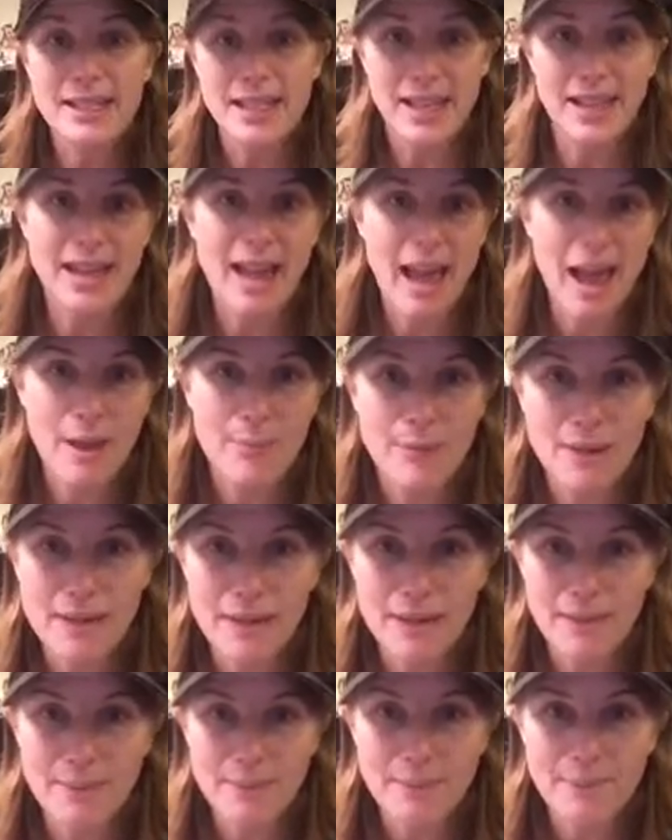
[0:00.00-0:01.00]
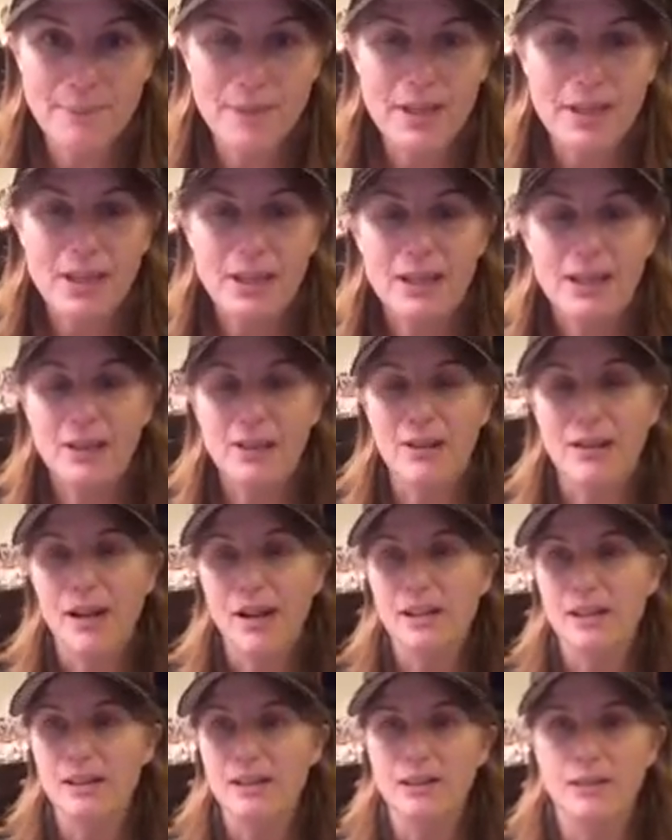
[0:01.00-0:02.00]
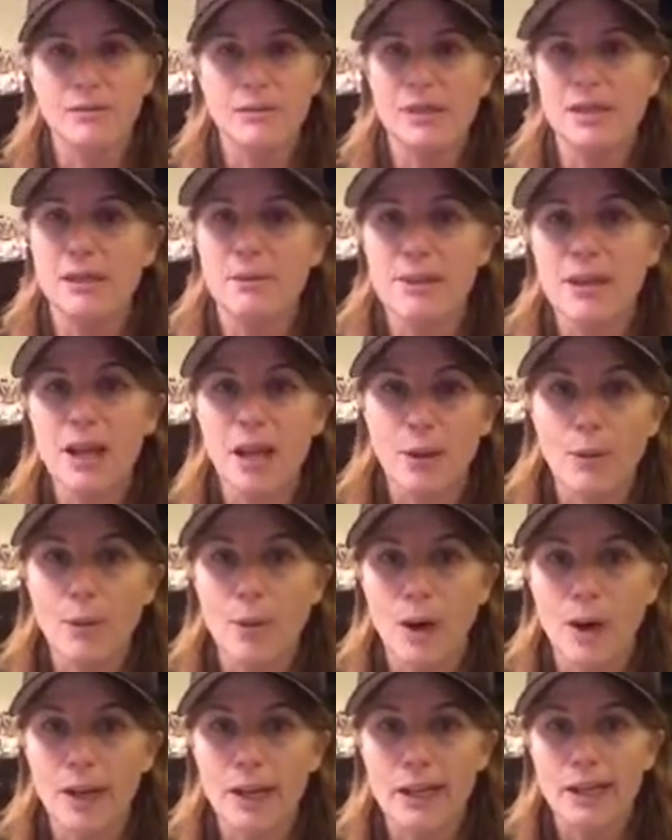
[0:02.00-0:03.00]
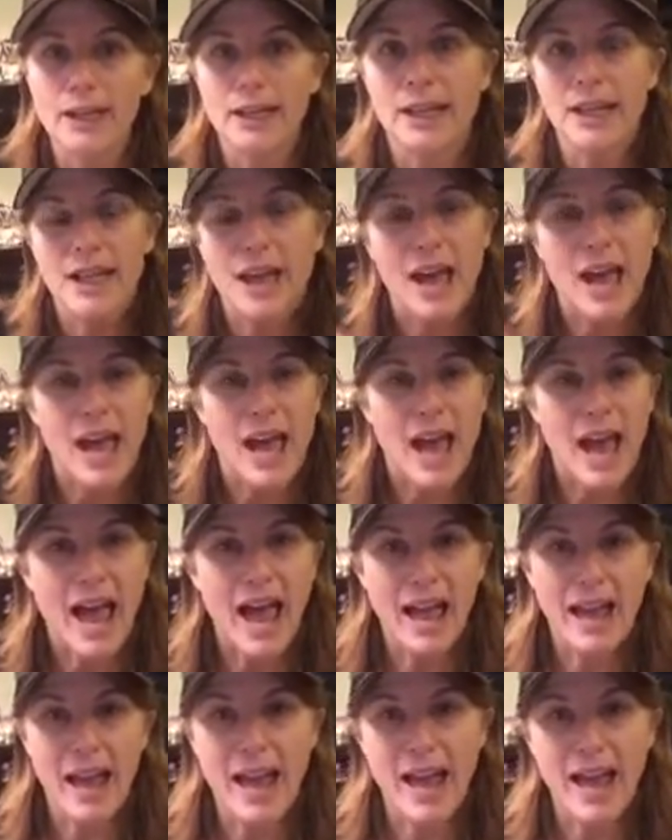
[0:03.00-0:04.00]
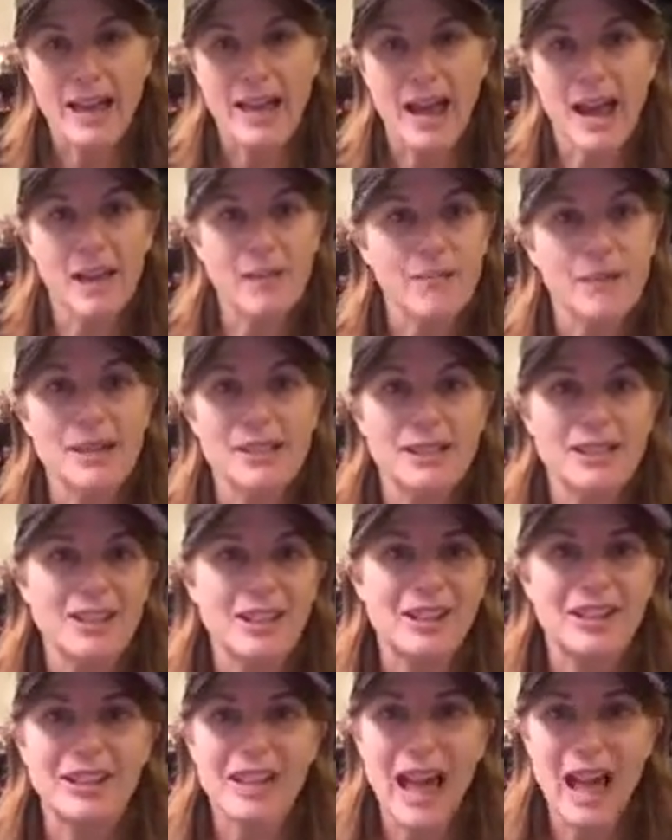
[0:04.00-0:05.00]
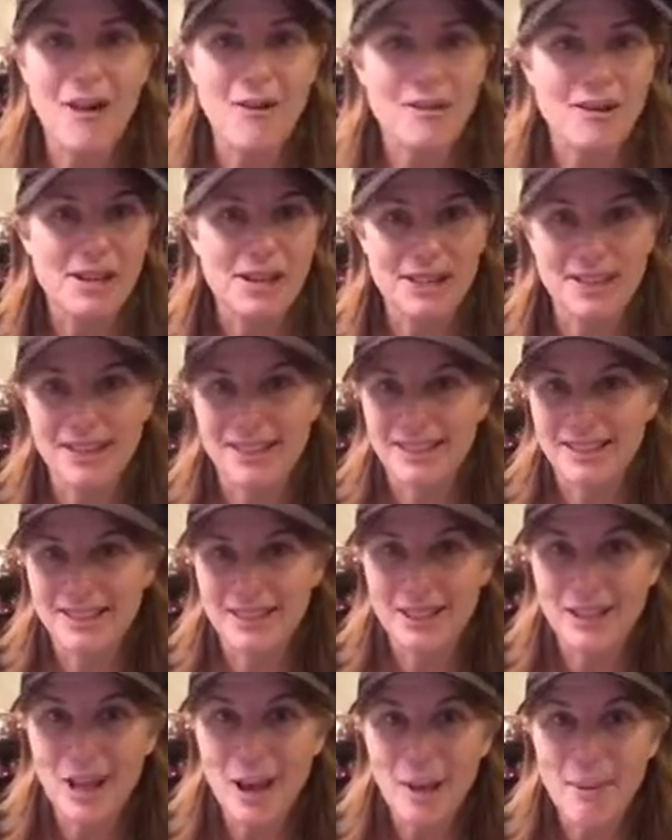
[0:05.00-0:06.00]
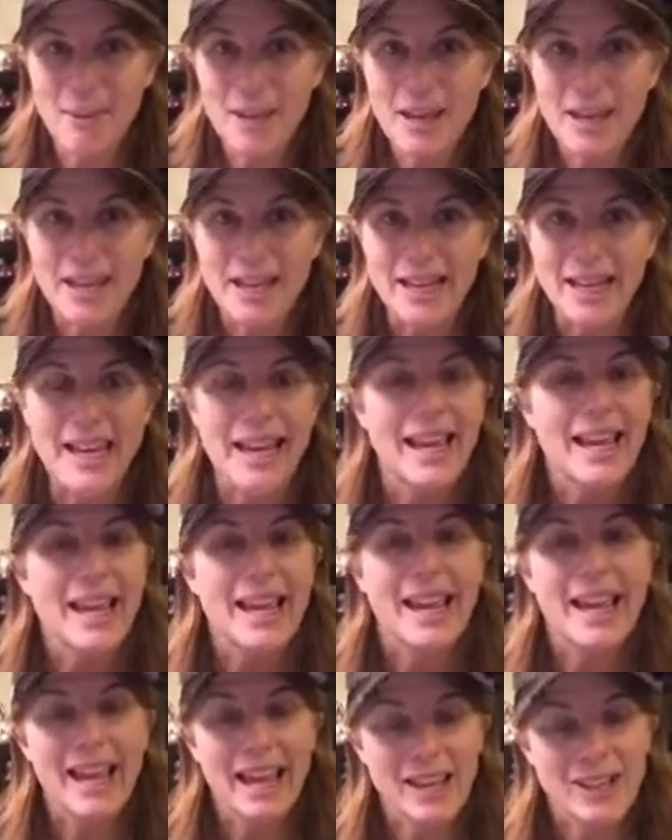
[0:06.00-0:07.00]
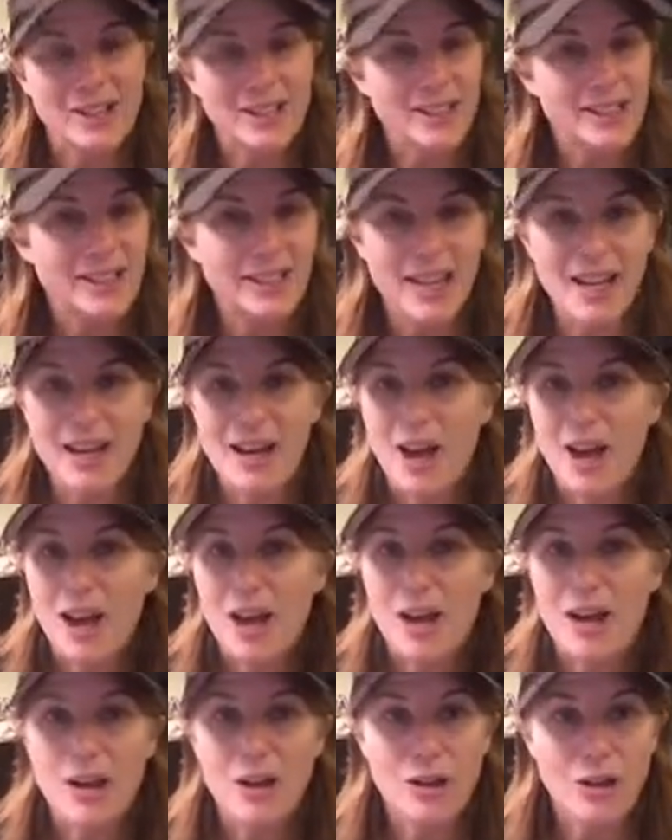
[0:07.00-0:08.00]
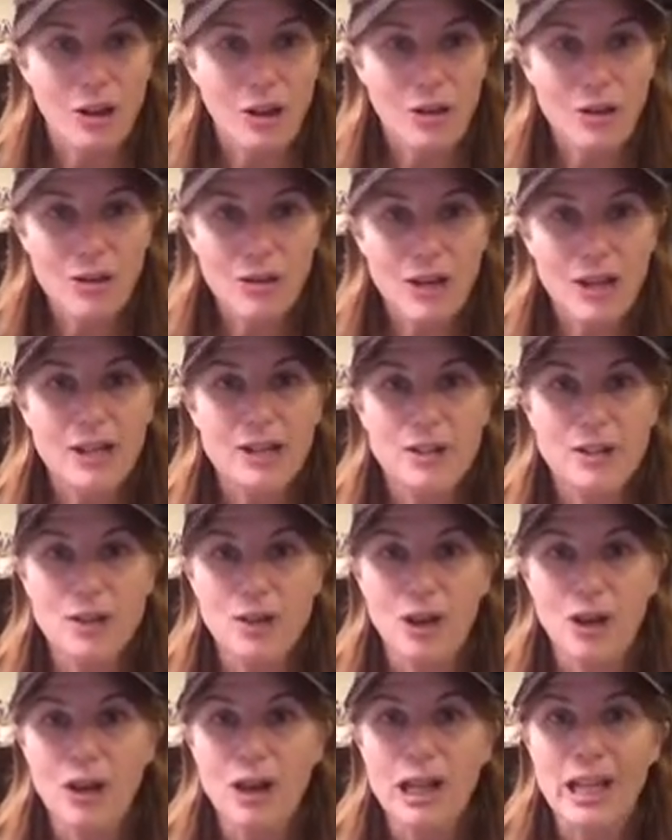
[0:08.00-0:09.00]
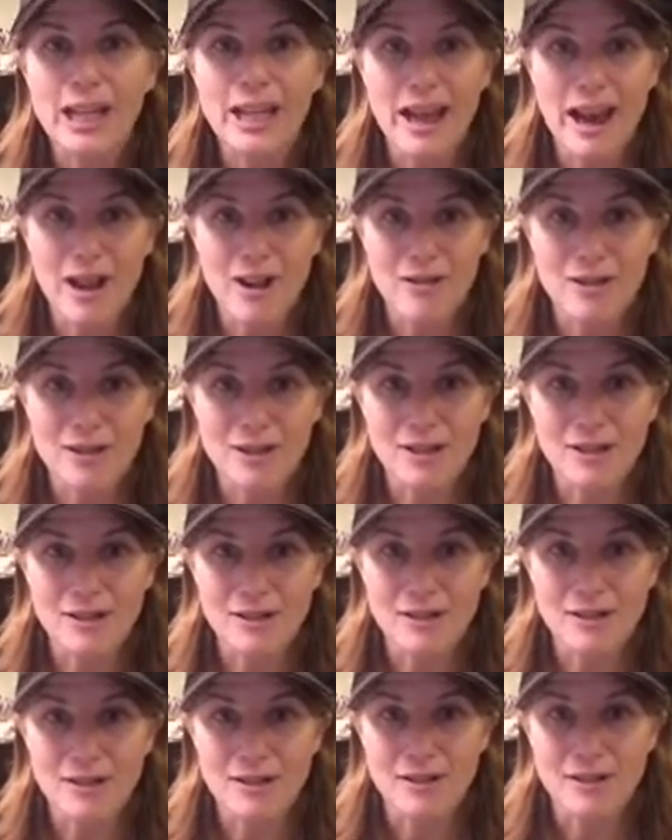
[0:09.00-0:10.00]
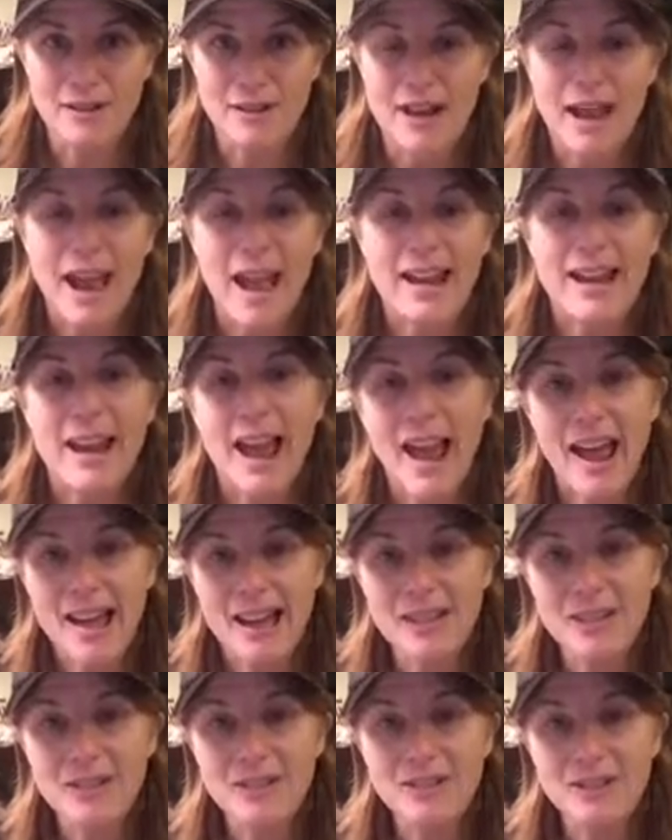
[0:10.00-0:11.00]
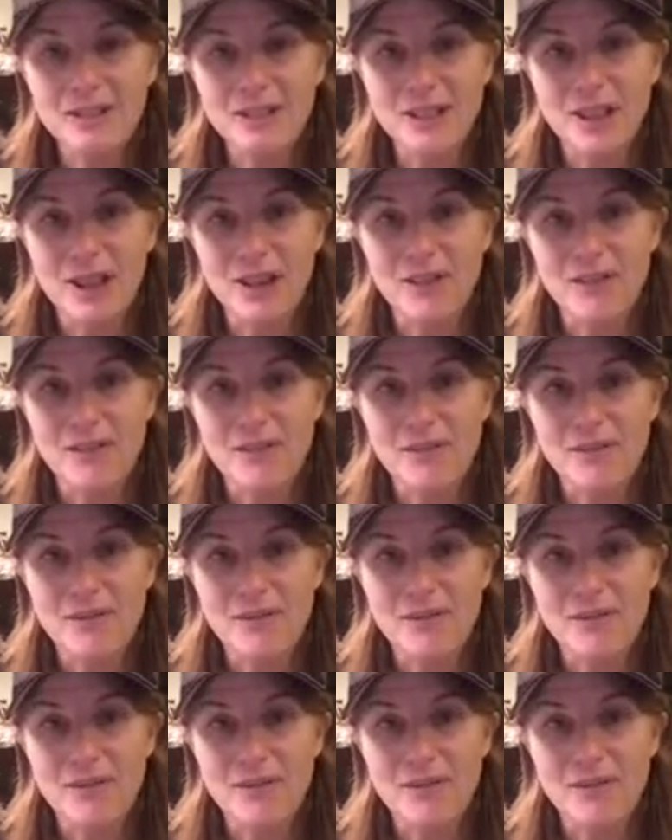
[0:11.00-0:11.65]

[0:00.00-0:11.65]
thing happening. There was something I wanted, and I wasn't allowing it to come in. And she said, go and journal it out and ask yourself,